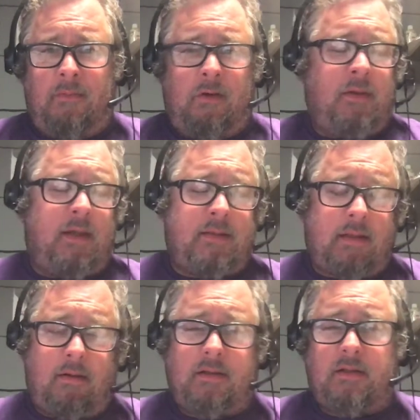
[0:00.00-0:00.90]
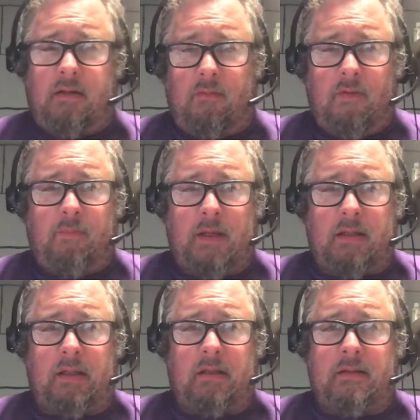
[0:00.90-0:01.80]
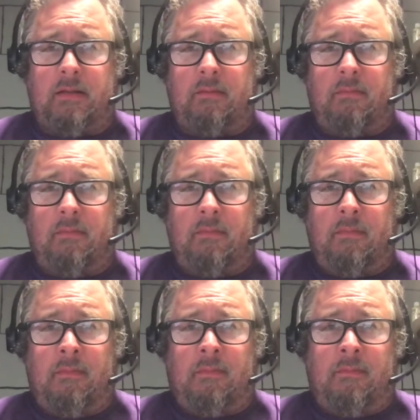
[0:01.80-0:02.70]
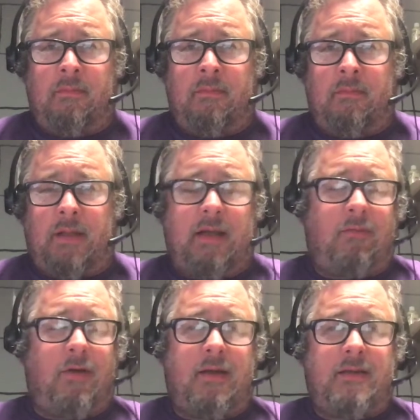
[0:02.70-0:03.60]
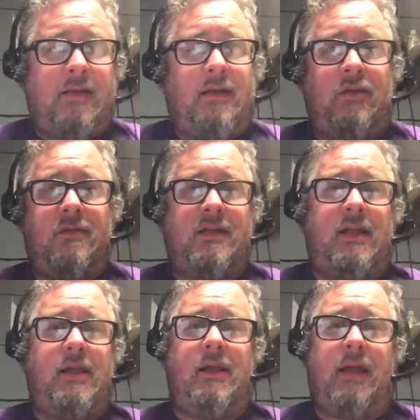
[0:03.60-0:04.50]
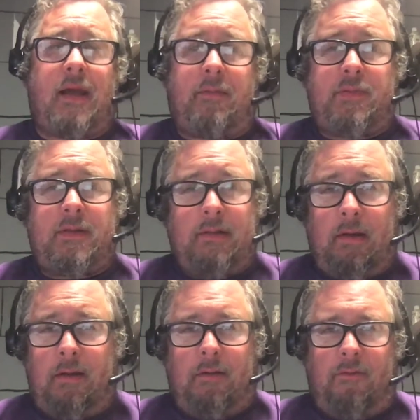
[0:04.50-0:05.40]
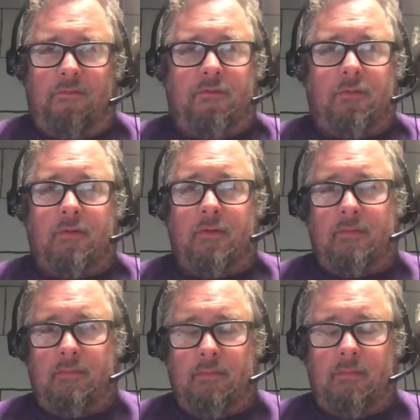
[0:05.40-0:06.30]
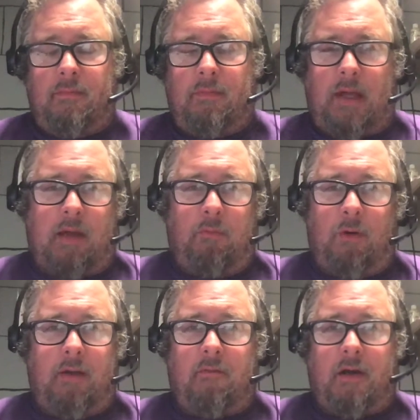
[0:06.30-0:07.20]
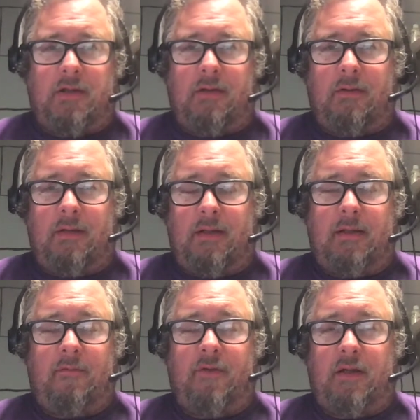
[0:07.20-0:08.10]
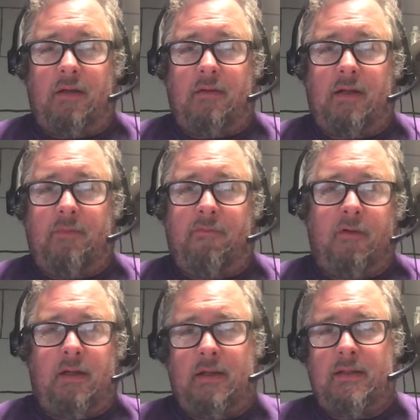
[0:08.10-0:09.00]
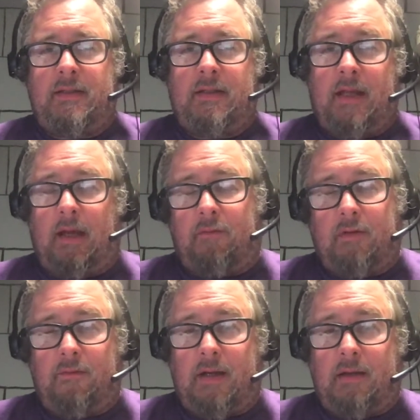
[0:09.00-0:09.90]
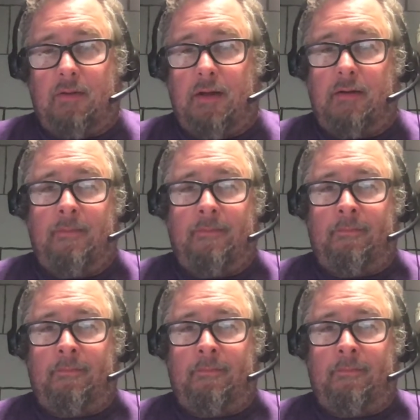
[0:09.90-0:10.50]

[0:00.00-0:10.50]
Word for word: Or that's how I share it with my kids. Likewise, I use EGAPs for whenever I show a little video clip for kids and they have to evaluate it.